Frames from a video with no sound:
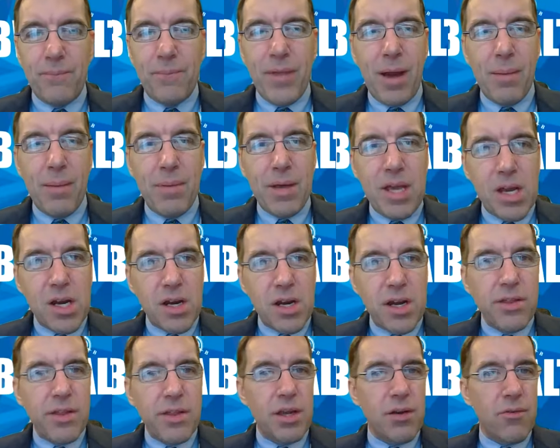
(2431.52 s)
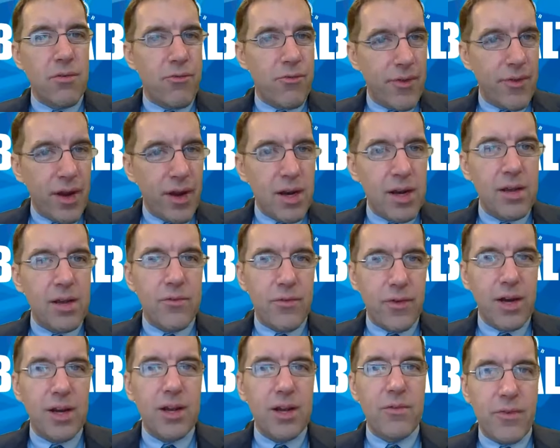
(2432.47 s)
I'm hearing that you're very,
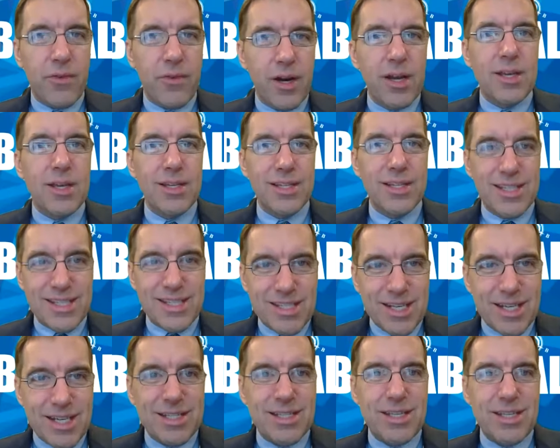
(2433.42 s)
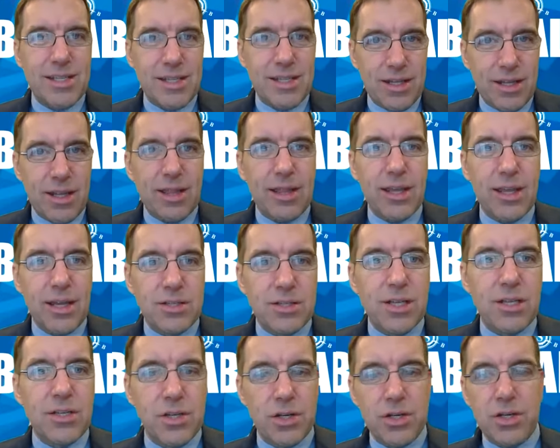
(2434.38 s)
very, very consistent in the things
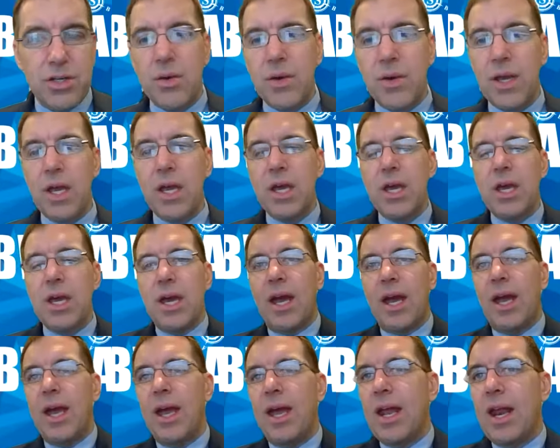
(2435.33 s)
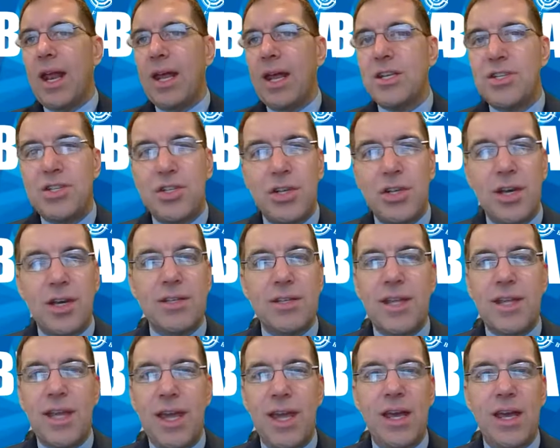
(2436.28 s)
that you're doing, and I
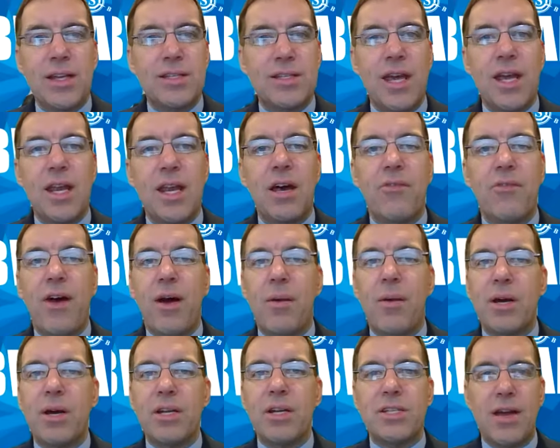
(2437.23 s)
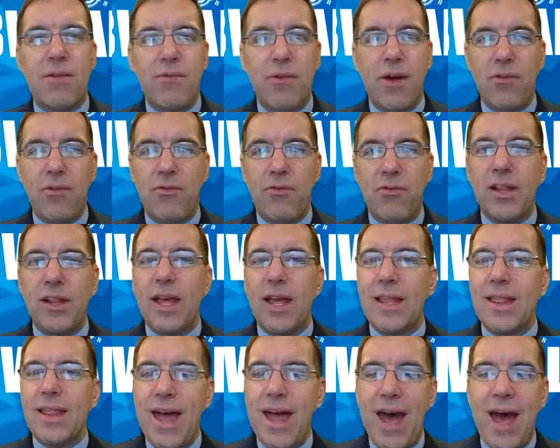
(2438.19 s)
just can't say enough how much I, I feel
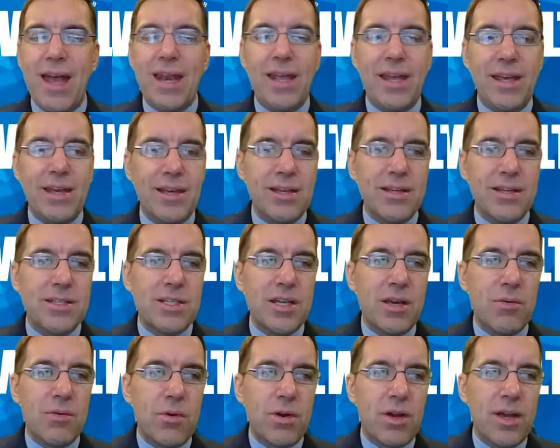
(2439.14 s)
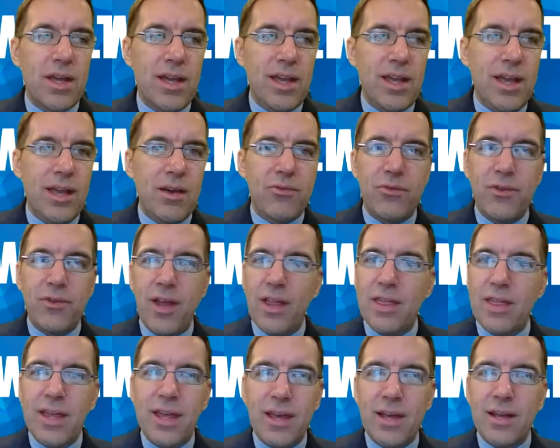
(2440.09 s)
like that is, if
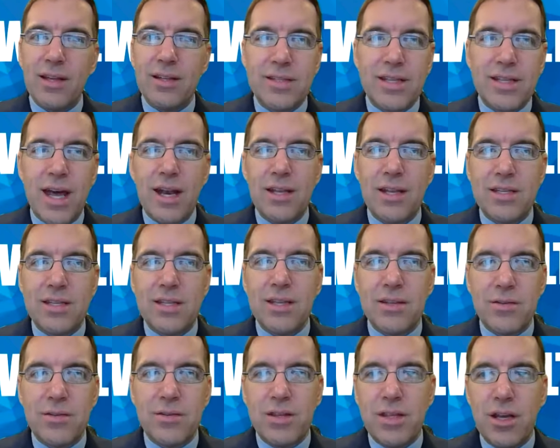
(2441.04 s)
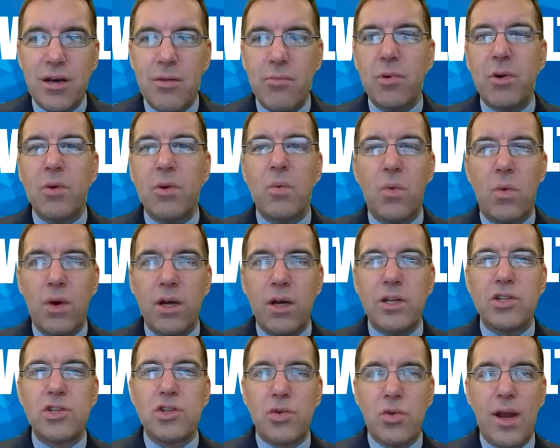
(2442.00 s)
nothing else, that is the number
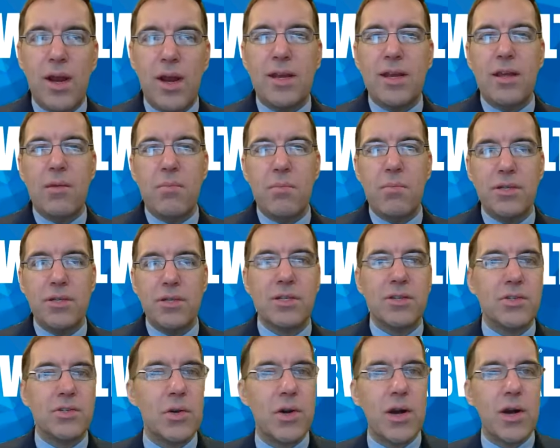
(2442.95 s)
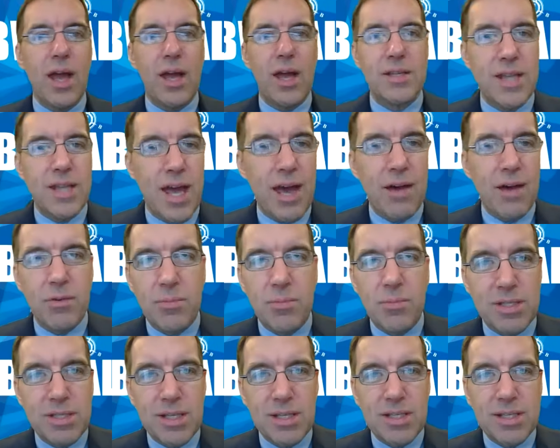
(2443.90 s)
one trait a business owner has to have to be
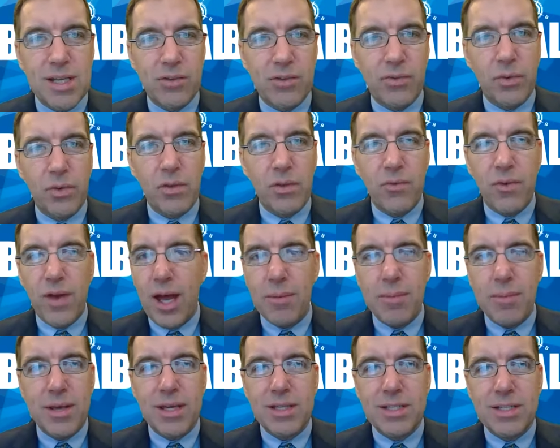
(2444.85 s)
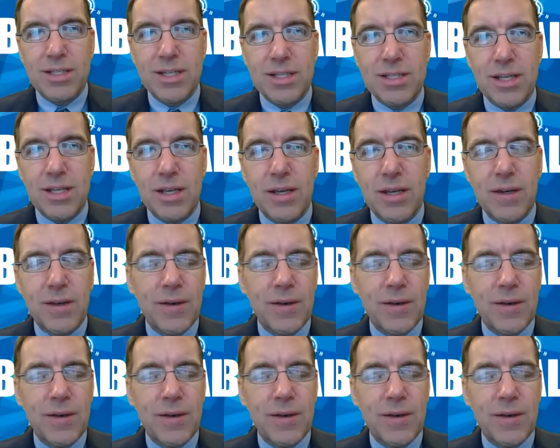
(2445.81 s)
successful. You've got to be consistent.